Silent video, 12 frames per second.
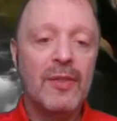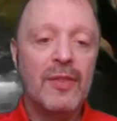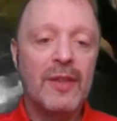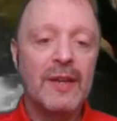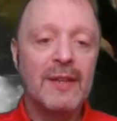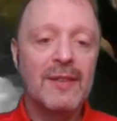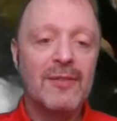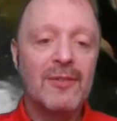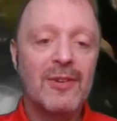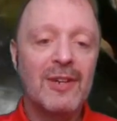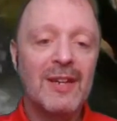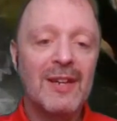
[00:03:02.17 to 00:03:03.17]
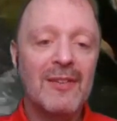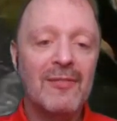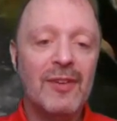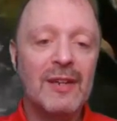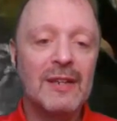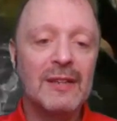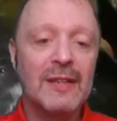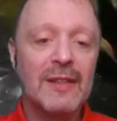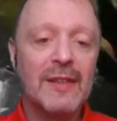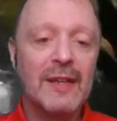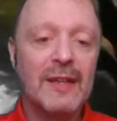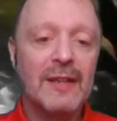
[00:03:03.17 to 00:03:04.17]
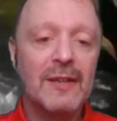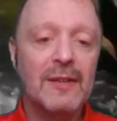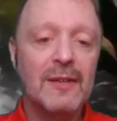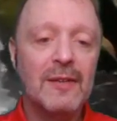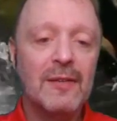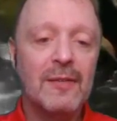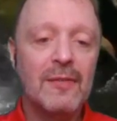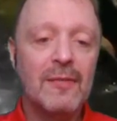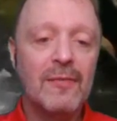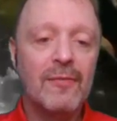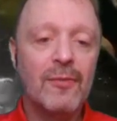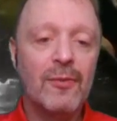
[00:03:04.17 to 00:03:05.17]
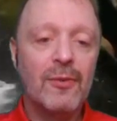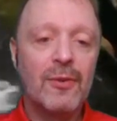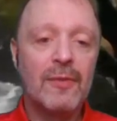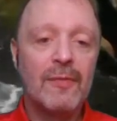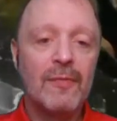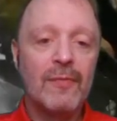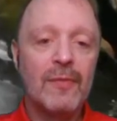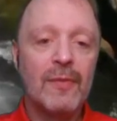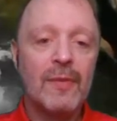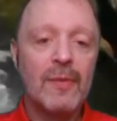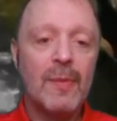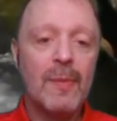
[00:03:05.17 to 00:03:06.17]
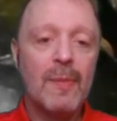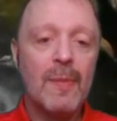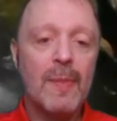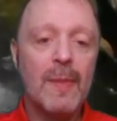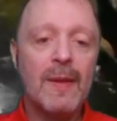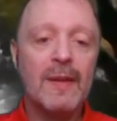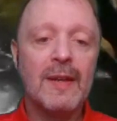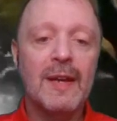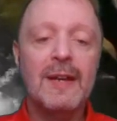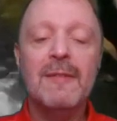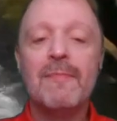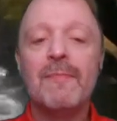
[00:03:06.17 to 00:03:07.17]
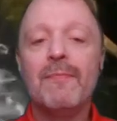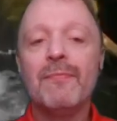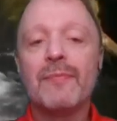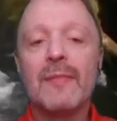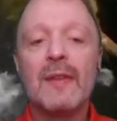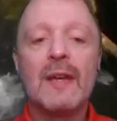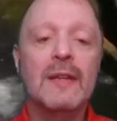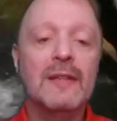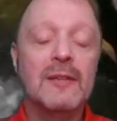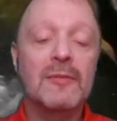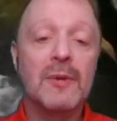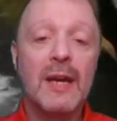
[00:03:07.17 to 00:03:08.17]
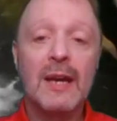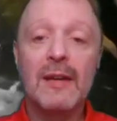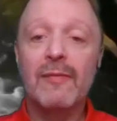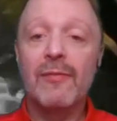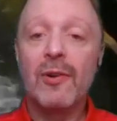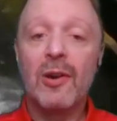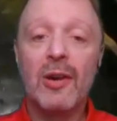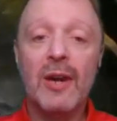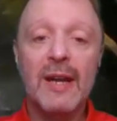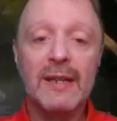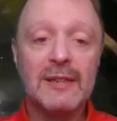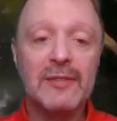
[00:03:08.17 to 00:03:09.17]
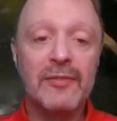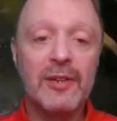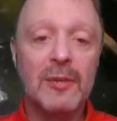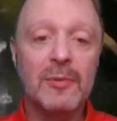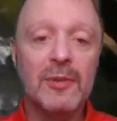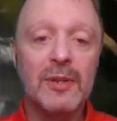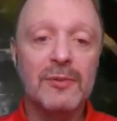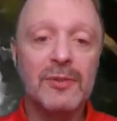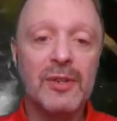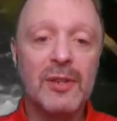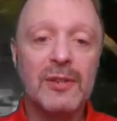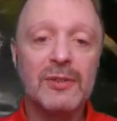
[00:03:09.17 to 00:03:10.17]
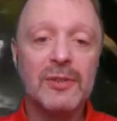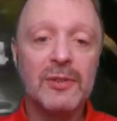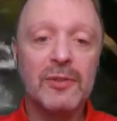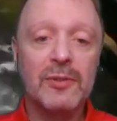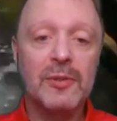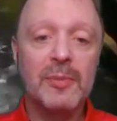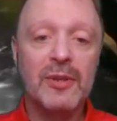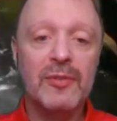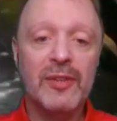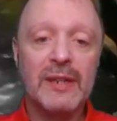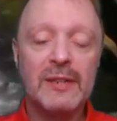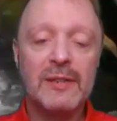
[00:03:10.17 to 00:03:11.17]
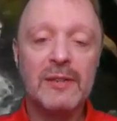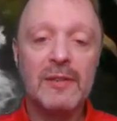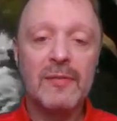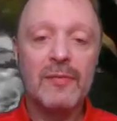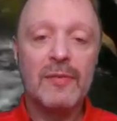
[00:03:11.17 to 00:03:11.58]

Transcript: theta 3, and finally theta 4. Okay, and then we had for our x variable, it was also going to be a vector,